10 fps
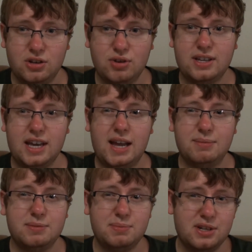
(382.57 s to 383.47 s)
Great
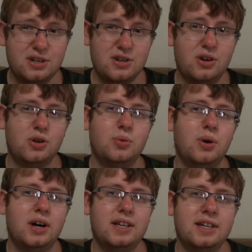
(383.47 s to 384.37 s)
games, but not
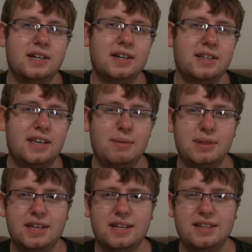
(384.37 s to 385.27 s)
quite Game
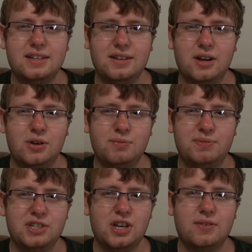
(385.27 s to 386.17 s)
of the Year,
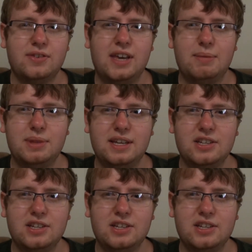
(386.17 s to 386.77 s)
deserving of Game of the Year